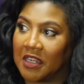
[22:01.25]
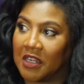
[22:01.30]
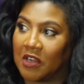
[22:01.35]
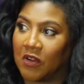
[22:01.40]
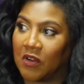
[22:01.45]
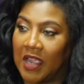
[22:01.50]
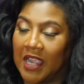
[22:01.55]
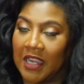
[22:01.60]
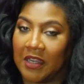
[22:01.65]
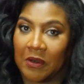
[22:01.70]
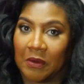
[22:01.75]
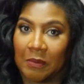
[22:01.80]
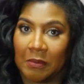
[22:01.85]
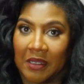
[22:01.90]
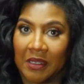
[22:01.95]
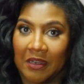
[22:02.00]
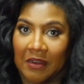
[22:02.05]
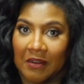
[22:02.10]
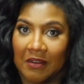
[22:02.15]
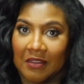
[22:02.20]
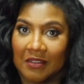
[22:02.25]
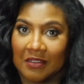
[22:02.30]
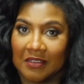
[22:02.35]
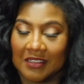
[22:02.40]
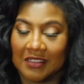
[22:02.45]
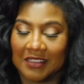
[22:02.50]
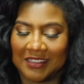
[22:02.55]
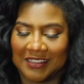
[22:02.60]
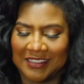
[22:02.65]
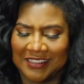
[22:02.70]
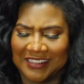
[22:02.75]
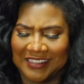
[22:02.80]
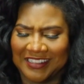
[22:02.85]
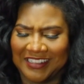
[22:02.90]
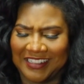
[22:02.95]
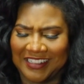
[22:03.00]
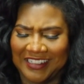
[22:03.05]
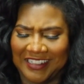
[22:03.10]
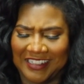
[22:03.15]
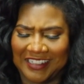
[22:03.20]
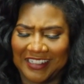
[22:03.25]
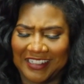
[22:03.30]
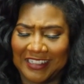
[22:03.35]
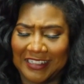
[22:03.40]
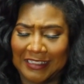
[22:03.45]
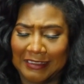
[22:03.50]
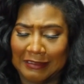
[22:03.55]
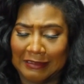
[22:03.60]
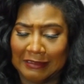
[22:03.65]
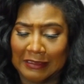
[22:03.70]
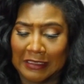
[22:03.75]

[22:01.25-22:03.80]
Cracker Barrel. Oh. Y'all know